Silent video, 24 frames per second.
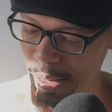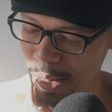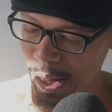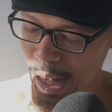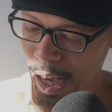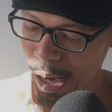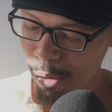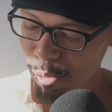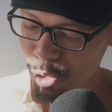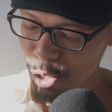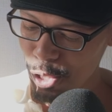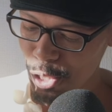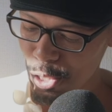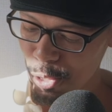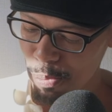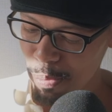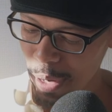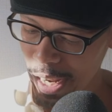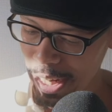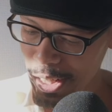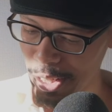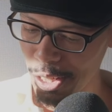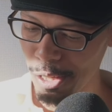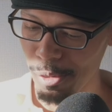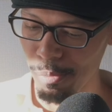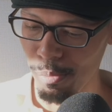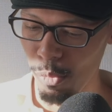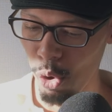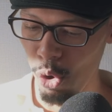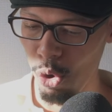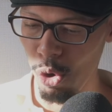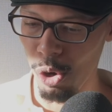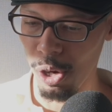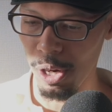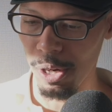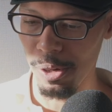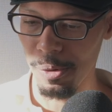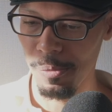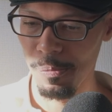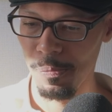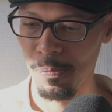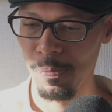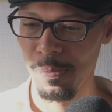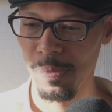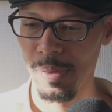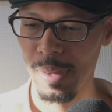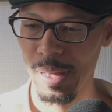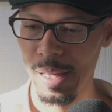more,
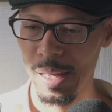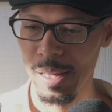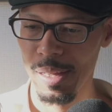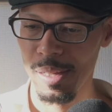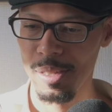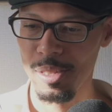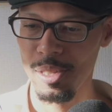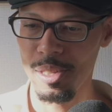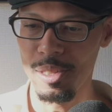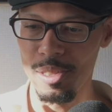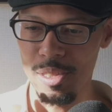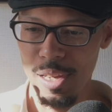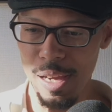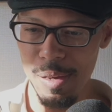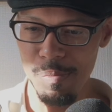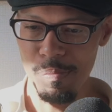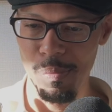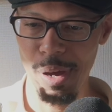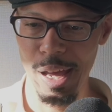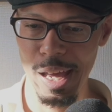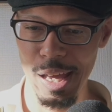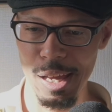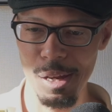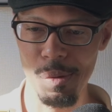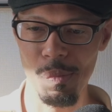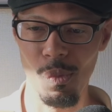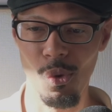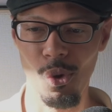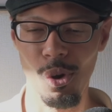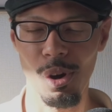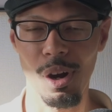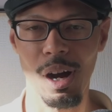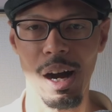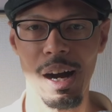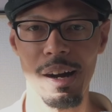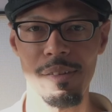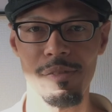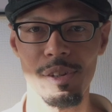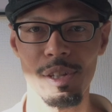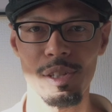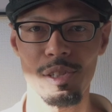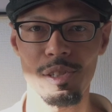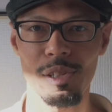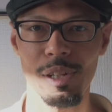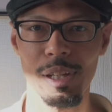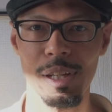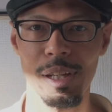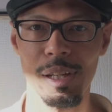since I'm paying more,
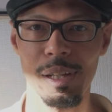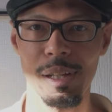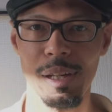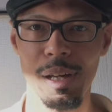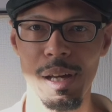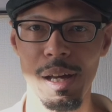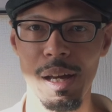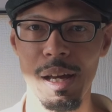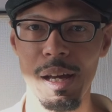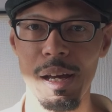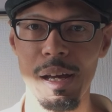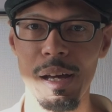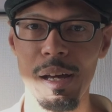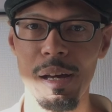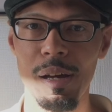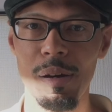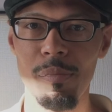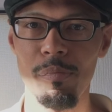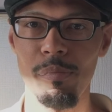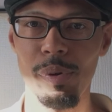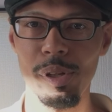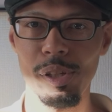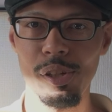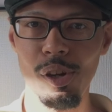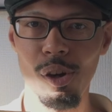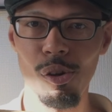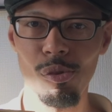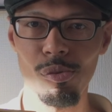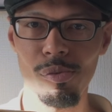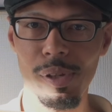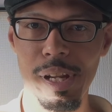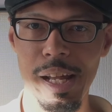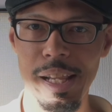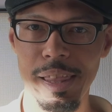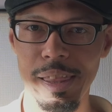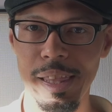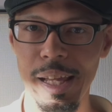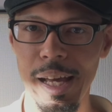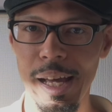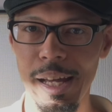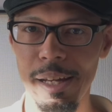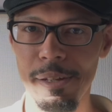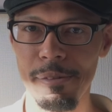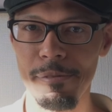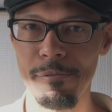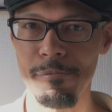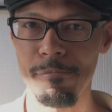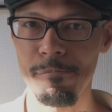obviously. But don't let
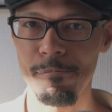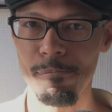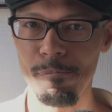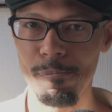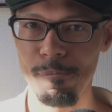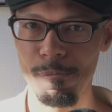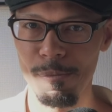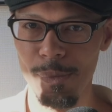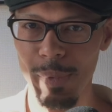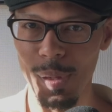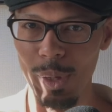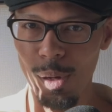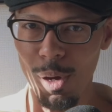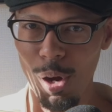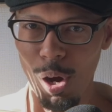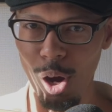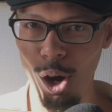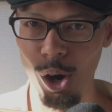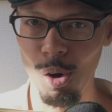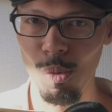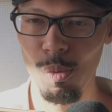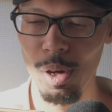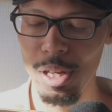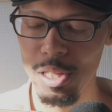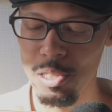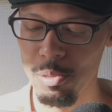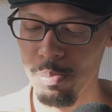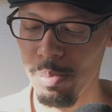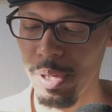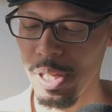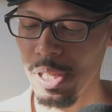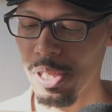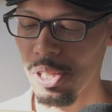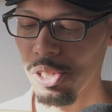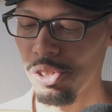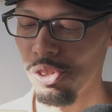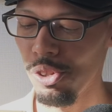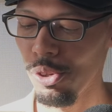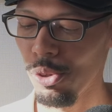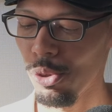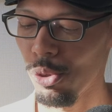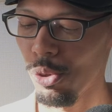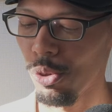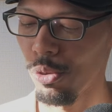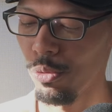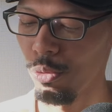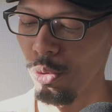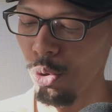that always be the
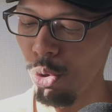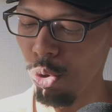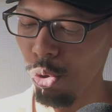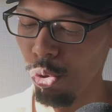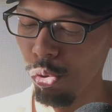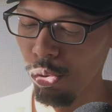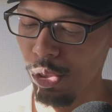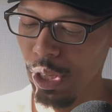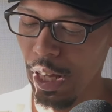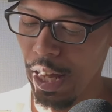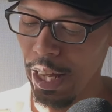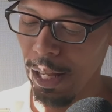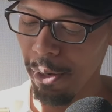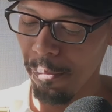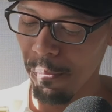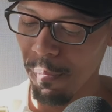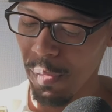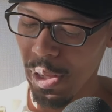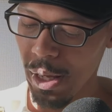general rule that